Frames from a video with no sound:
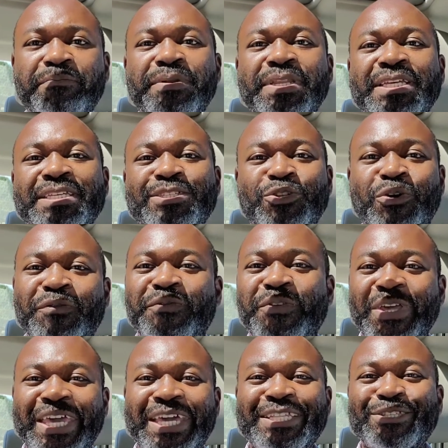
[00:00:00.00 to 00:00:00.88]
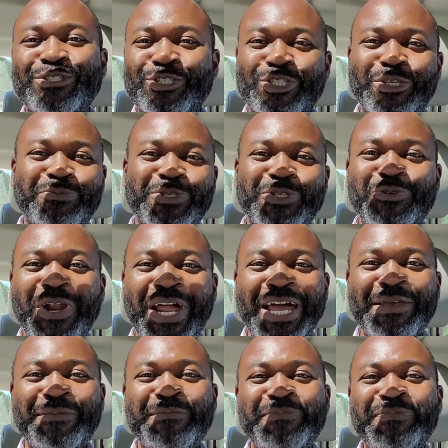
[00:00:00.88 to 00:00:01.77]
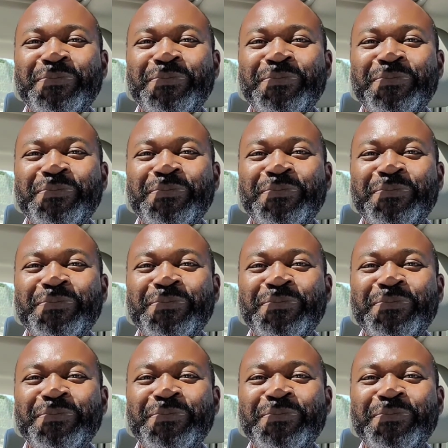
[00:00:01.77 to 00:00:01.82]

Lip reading: please don't forget to subscribe,